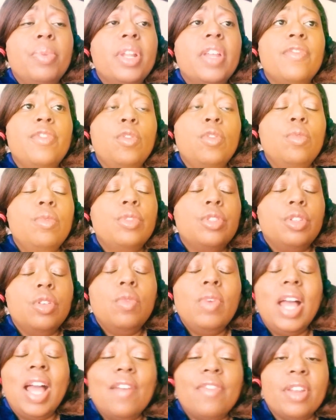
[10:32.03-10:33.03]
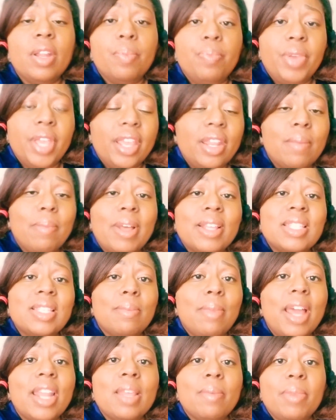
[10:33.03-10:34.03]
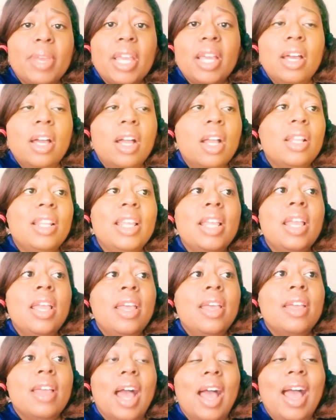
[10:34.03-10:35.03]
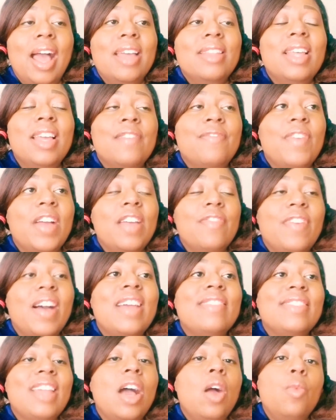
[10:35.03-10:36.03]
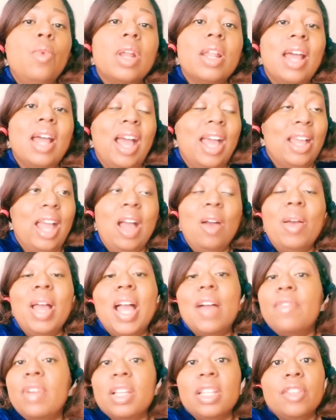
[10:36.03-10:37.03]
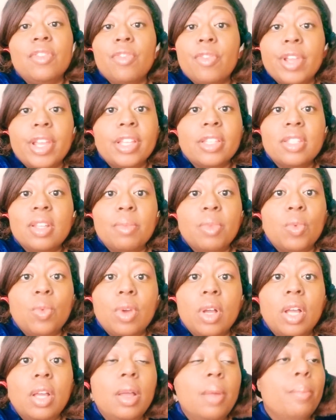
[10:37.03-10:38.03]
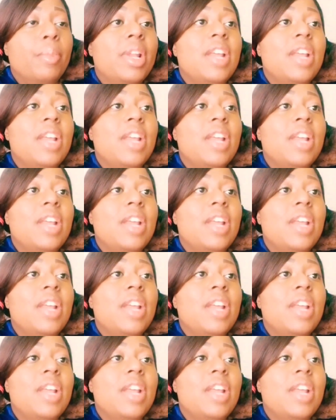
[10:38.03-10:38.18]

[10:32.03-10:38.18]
But if you do have an opinion about somebody being ugly, if I thought I don't have ugly friends, number one.